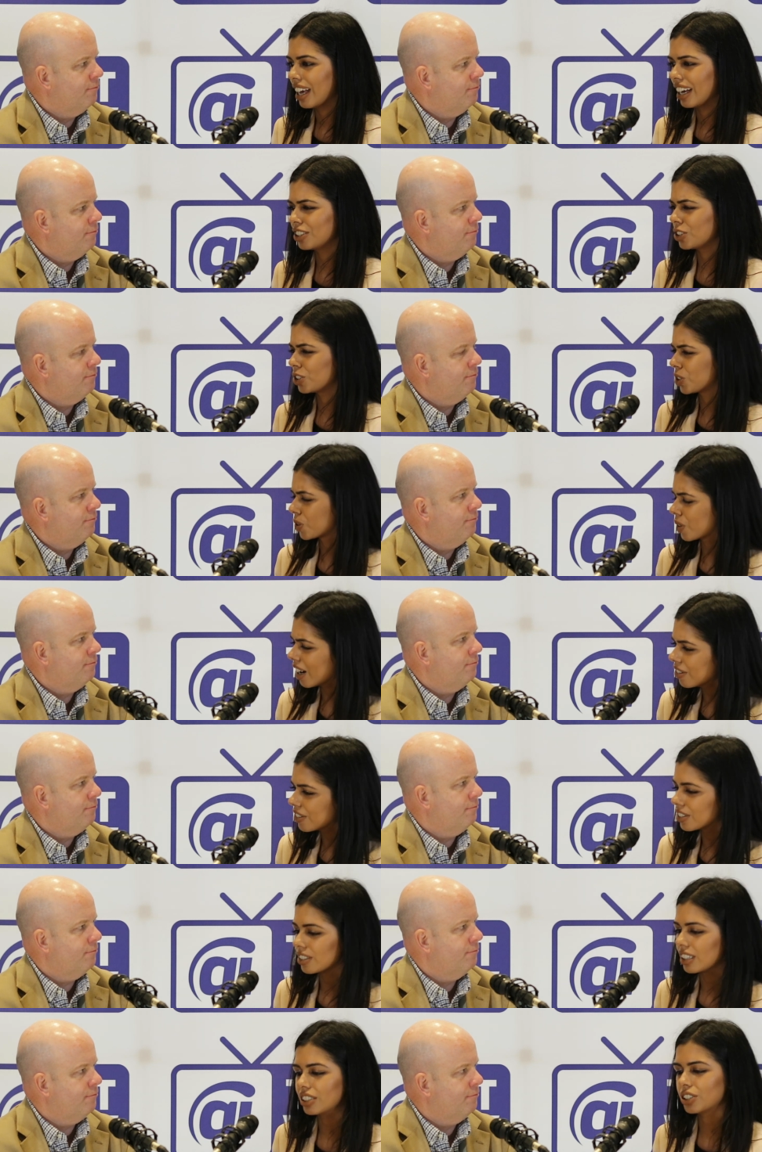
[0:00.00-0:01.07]
Speaker 1: and to
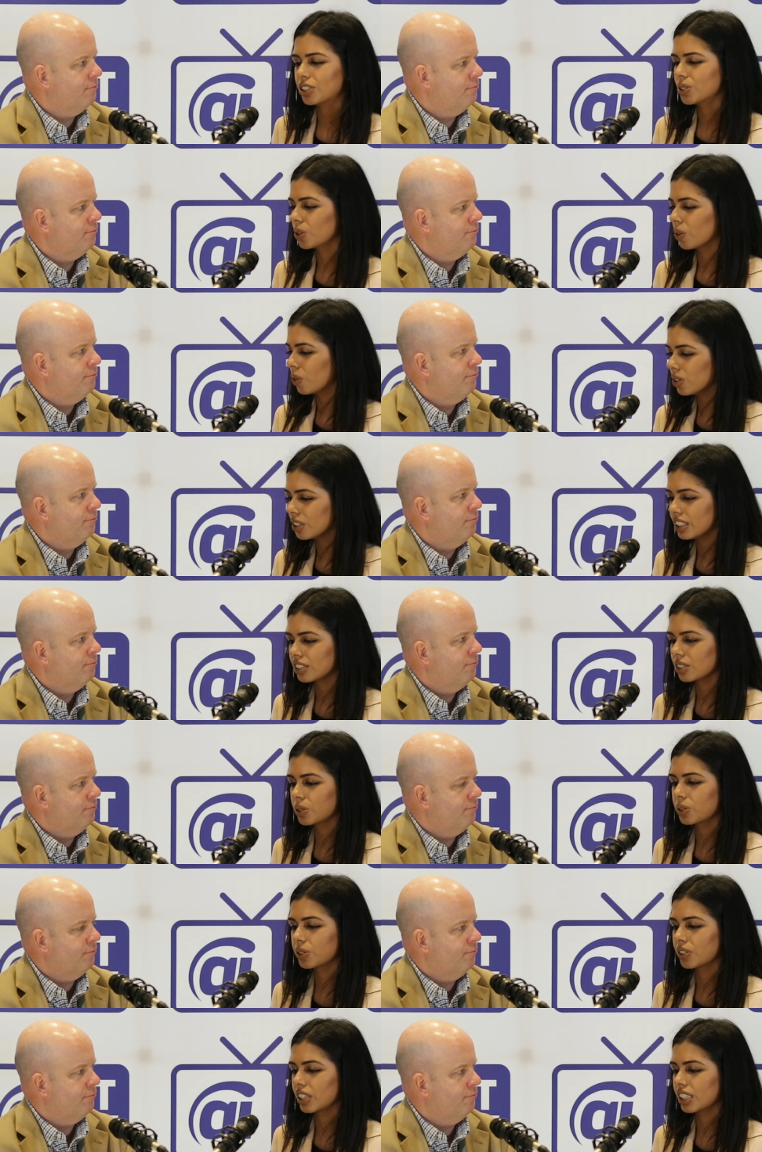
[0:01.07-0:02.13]
travel and to do all these
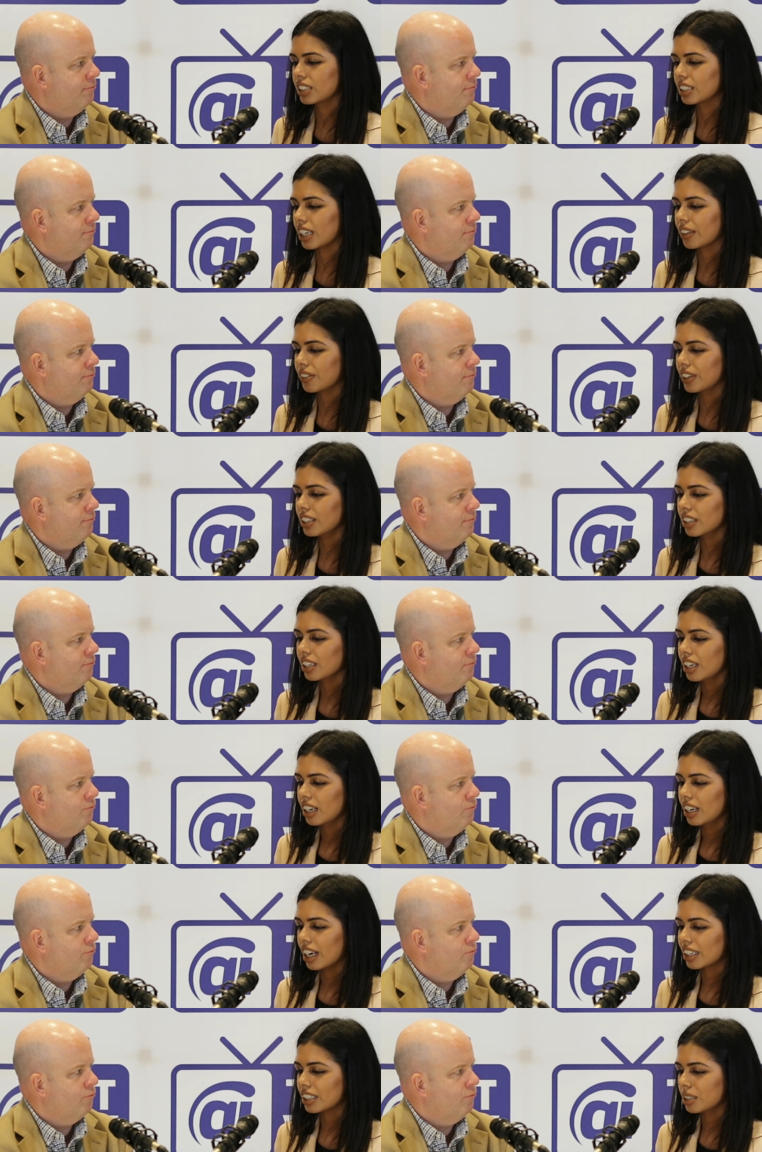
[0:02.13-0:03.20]
cool things. I think
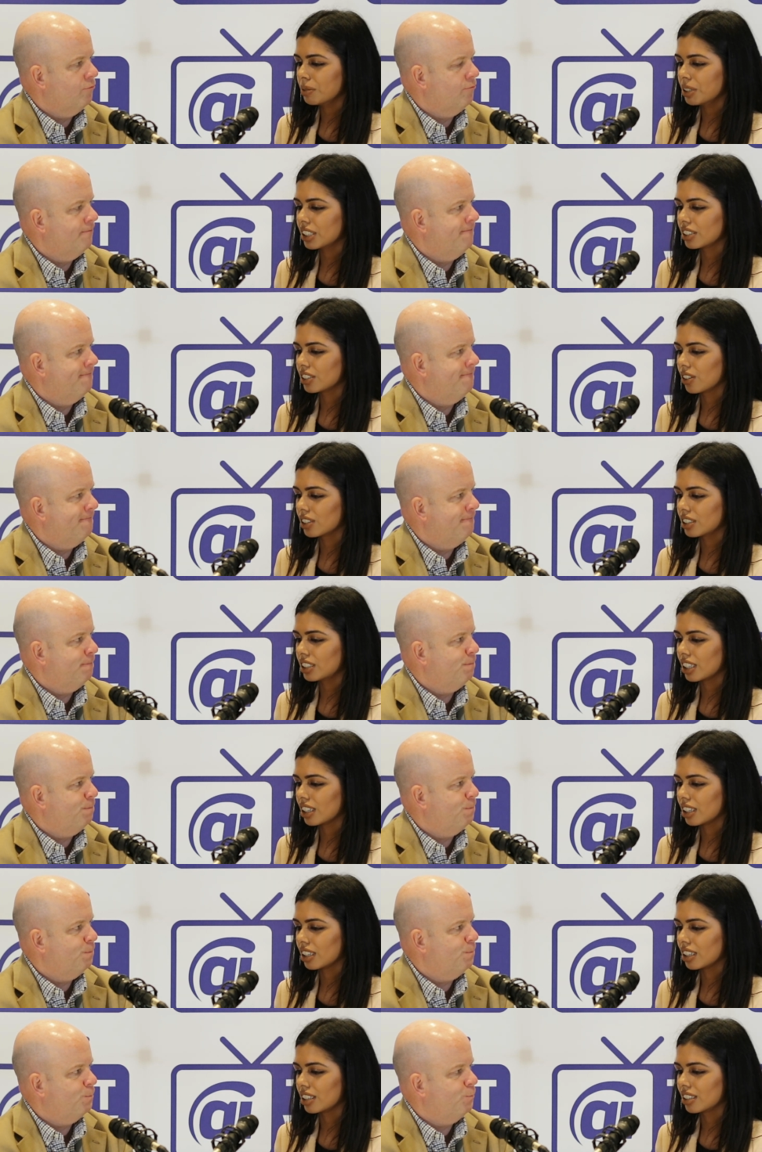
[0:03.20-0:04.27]
academia is not
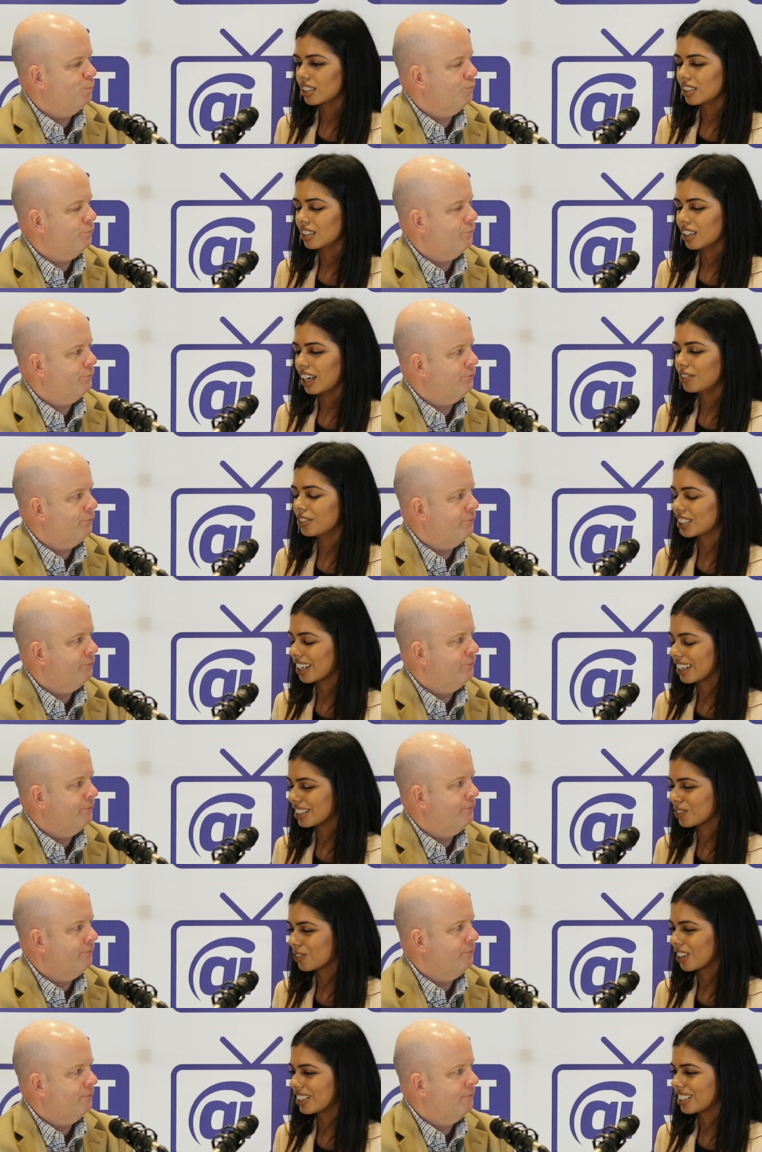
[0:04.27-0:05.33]
uh,
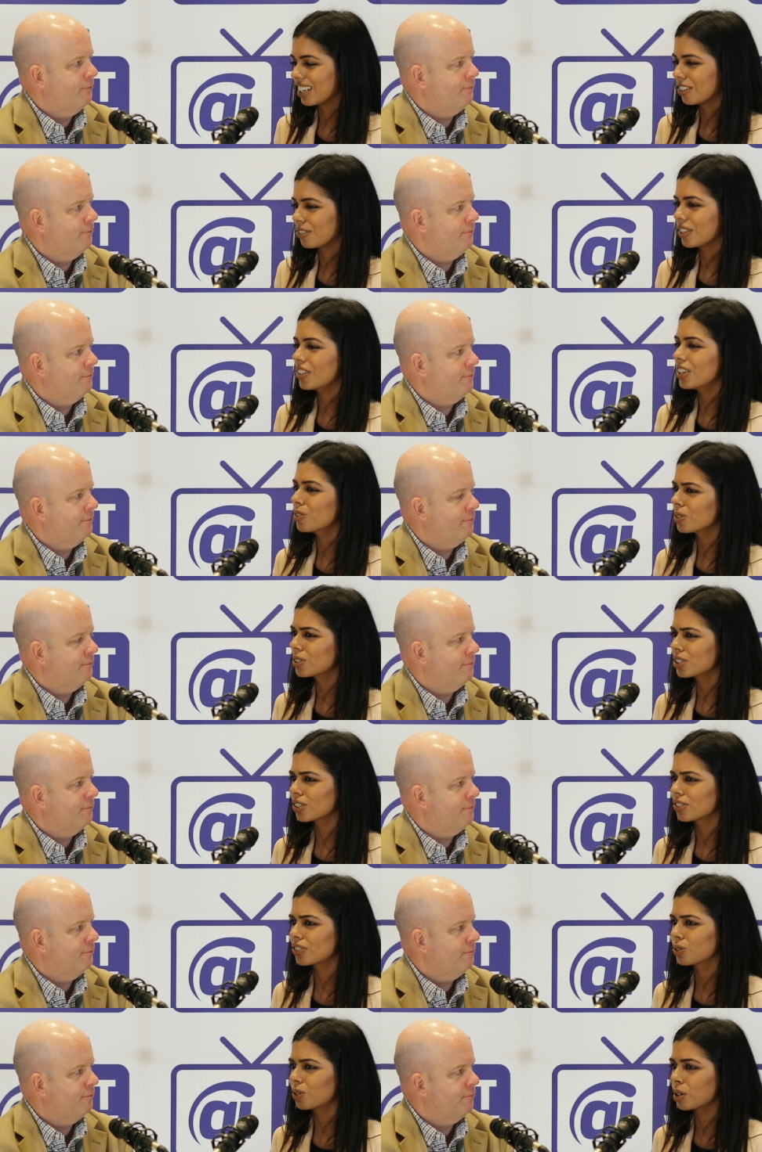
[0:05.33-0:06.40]
advertised well enough. And then
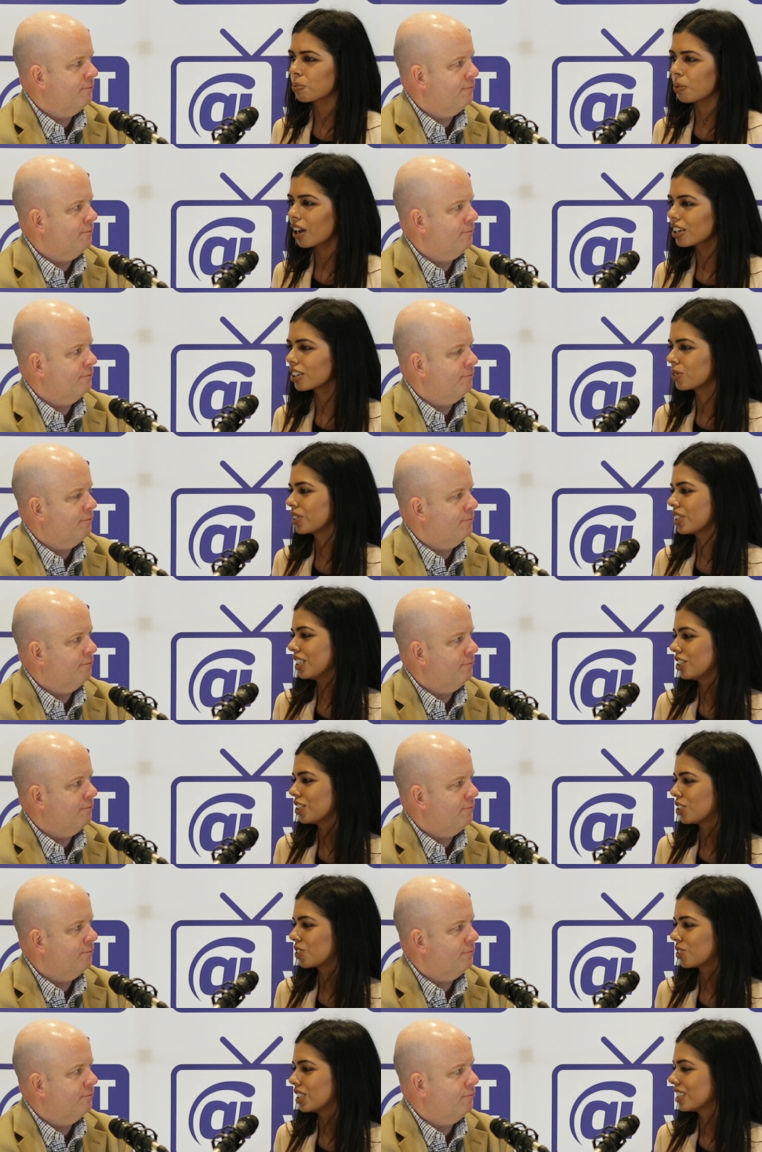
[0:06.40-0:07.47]
also, if you want to partner with
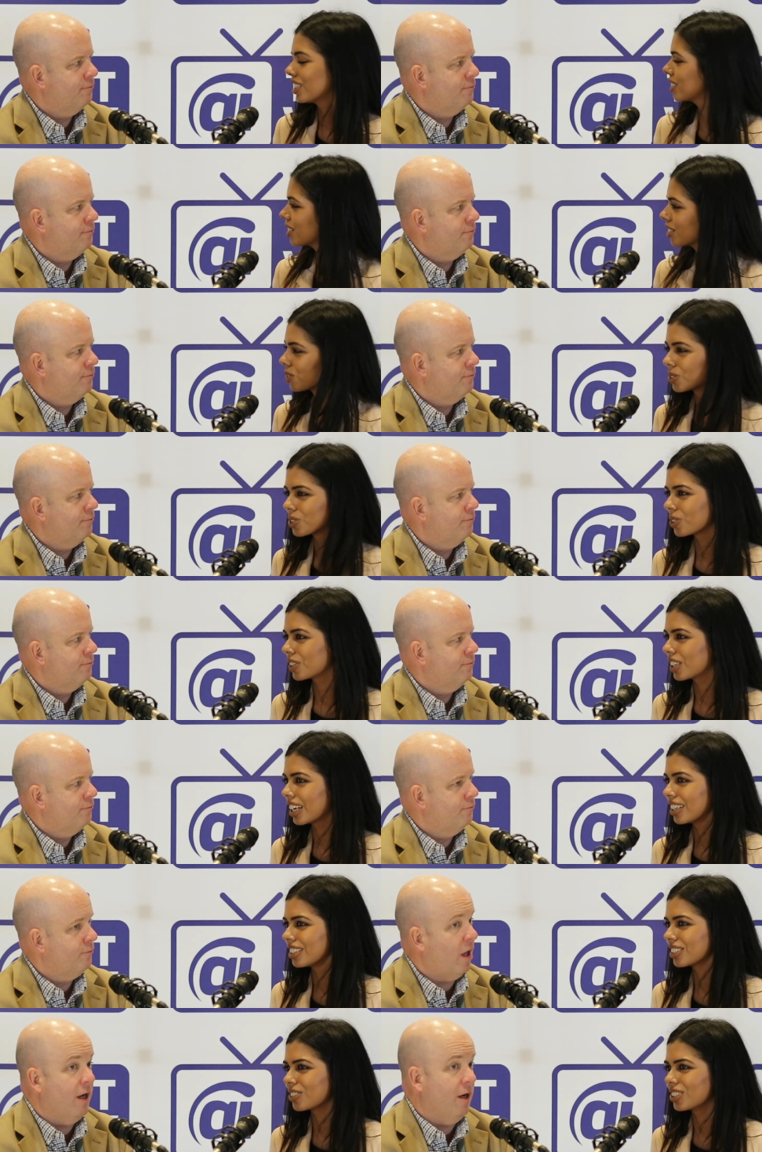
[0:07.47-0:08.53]
industries, this is also
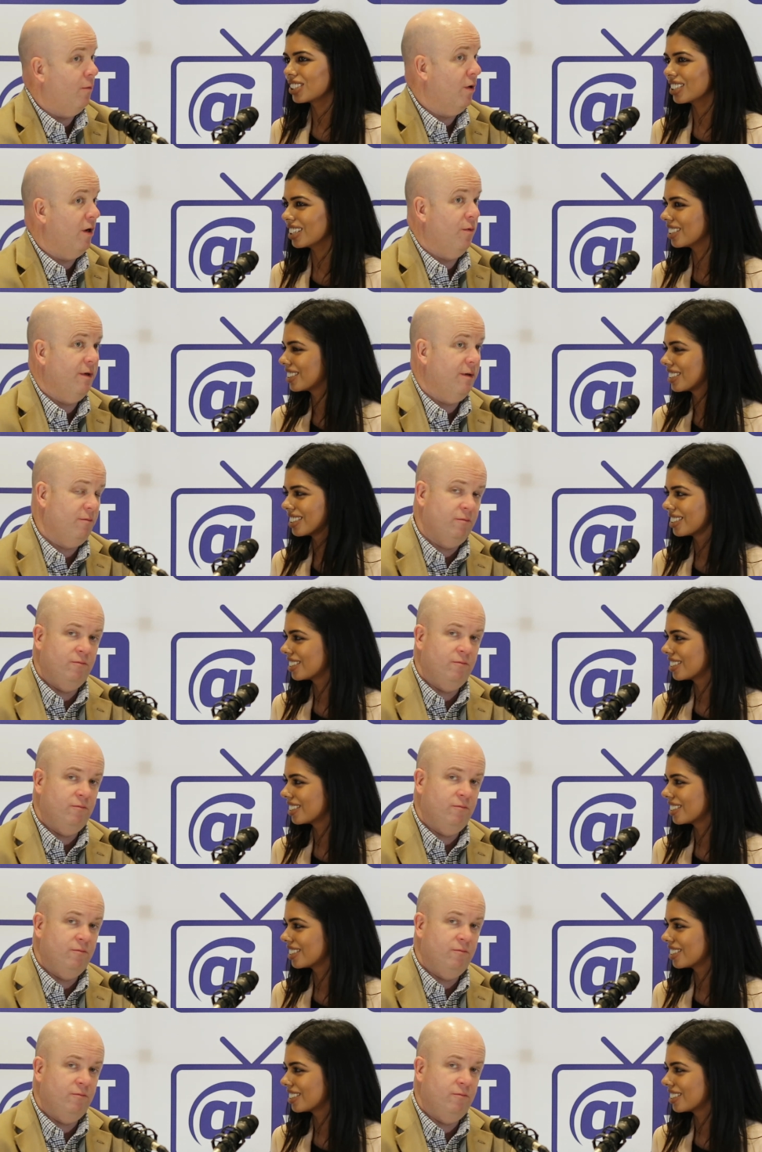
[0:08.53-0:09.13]
there. So yeah, well, we're,